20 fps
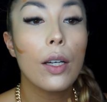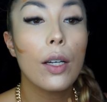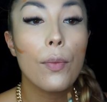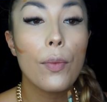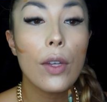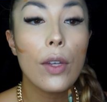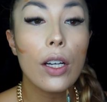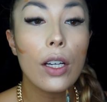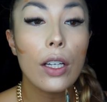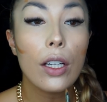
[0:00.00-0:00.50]
I'm
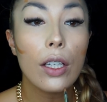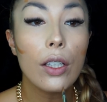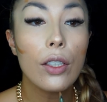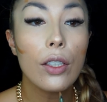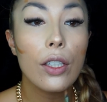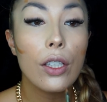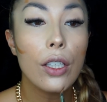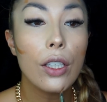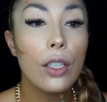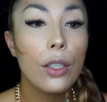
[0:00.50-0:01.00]
not gonna go
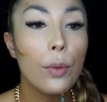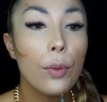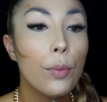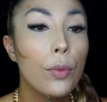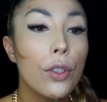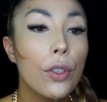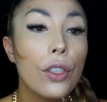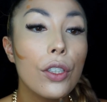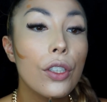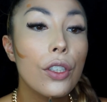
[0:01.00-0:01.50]
too
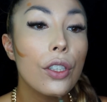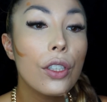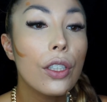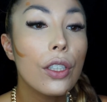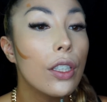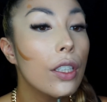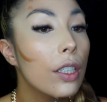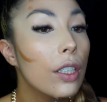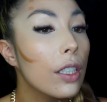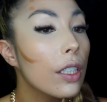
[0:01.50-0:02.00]
much
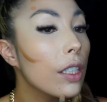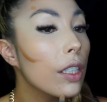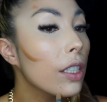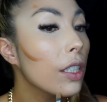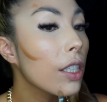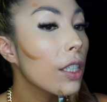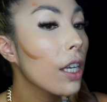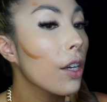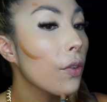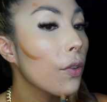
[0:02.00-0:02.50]
on
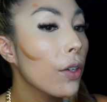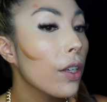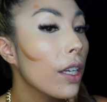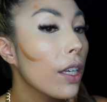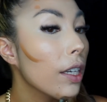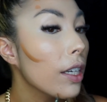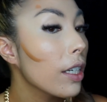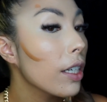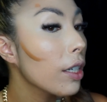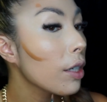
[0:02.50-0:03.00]
down
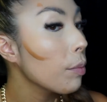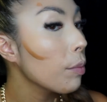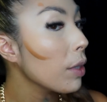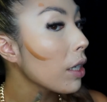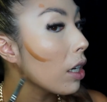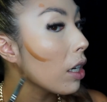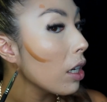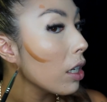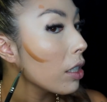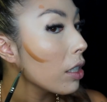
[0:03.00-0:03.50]
here
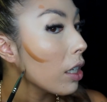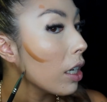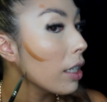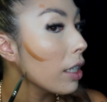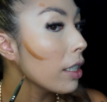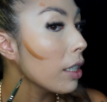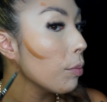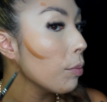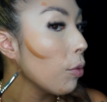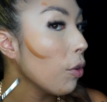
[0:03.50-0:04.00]
because I
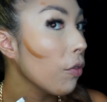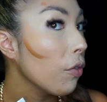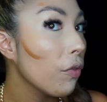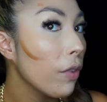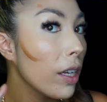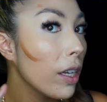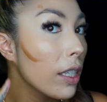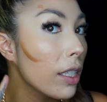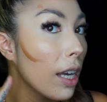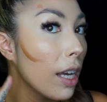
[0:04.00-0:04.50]
did put
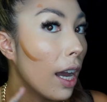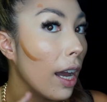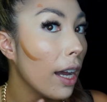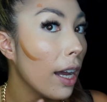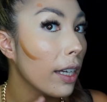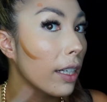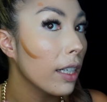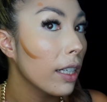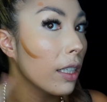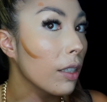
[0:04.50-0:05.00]
fake
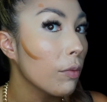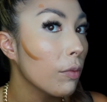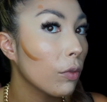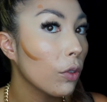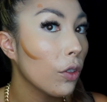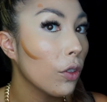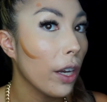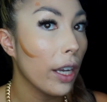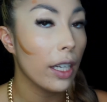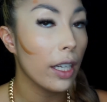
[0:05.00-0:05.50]
tan and it
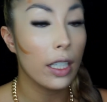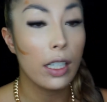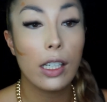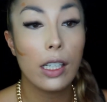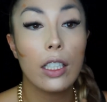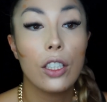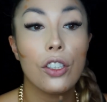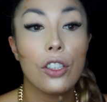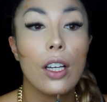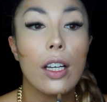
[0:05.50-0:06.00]
created a
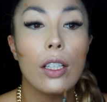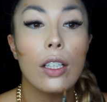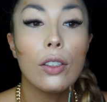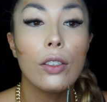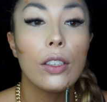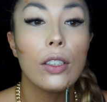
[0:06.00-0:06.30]
little shadow.